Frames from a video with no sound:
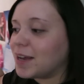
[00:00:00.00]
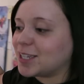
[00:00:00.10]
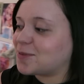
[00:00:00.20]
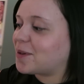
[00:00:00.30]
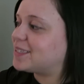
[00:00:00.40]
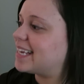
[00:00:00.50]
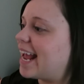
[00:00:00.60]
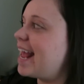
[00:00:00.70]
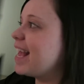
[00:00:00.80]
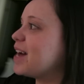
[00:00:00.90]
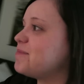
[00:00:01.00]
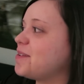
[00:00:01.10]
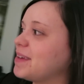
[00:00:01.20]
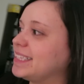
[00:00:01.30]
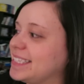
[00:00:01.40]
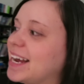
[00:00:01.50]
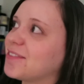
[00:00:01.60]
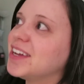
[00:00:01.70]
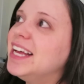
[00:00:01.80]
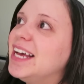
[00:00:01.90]
am I supposed to hang up all my
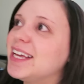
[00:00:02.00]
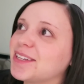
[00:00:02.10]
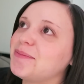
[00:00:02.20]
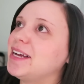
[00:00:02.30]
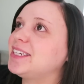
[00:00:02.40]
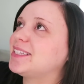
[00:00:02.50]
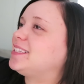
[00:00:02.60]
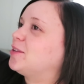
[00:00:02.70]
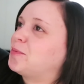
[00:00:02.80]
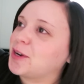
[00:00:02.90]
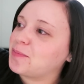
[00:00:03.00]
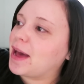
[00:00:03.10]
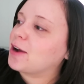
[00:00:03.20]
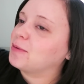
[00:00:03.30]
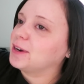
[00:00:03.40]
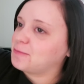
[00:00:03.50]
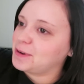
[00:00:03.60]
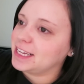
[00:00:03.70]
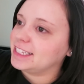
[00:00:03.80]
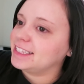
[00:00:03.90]
stuff? So I might just still put it back where it
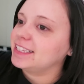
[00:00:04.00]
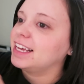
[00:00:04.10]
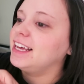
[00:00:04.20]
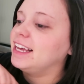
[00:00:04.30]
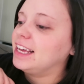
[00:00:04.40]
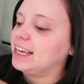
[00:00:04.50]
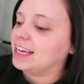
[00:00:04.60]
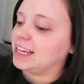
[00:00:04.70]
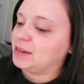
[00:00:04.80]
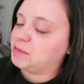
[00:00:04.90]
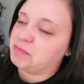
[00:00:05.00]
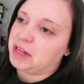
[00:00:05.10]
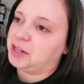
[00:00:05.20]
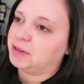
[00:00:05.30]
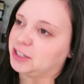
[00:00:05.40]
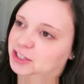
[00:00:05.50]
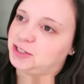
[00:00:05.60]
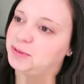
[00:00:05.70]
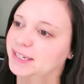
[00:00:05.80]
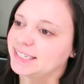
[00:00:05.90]
was and put Belle where
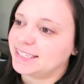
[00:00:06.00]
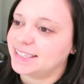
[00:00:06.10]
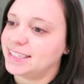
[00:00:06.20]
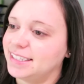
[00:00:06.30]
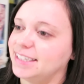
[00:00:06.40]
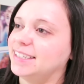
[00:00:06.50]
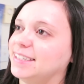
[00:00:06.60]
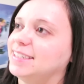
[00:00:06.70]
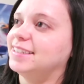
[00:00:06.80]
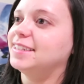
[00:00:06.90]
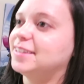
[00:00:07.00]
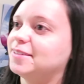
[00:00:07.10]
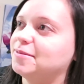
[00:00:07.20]
she was and